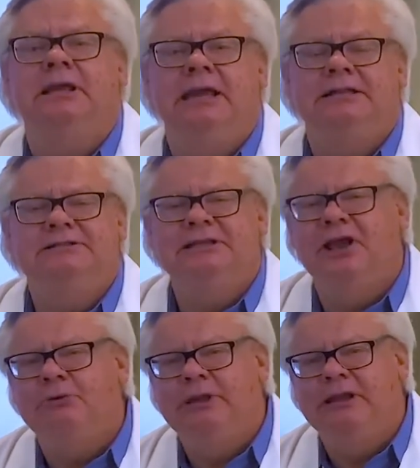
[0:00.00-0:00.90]
and see
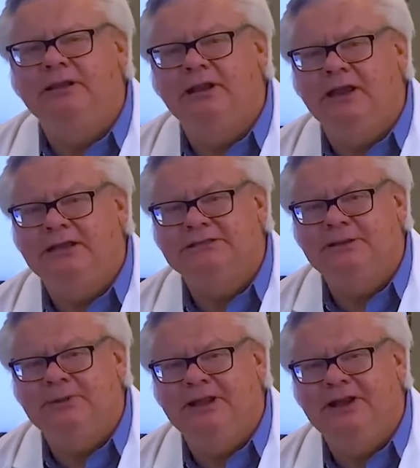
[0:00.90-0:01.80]
how we can get
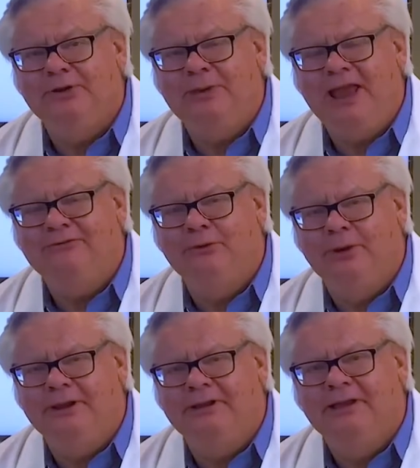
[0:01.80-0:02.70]
some of that hair back
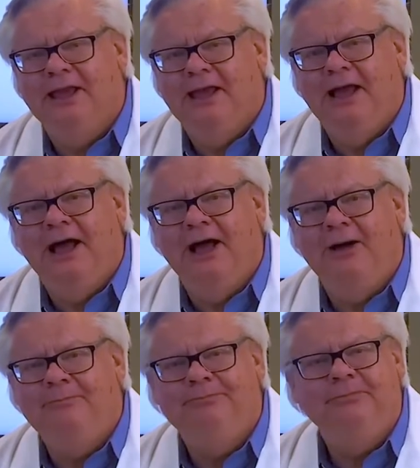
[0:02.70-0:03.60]
for
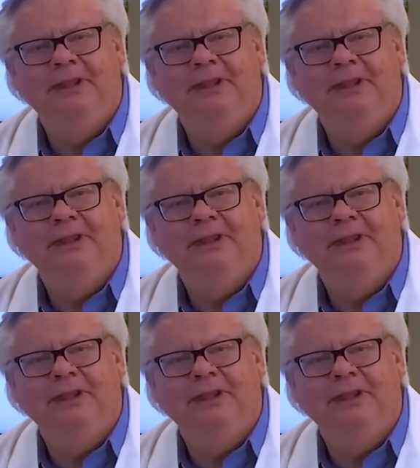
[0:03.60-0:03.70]
you.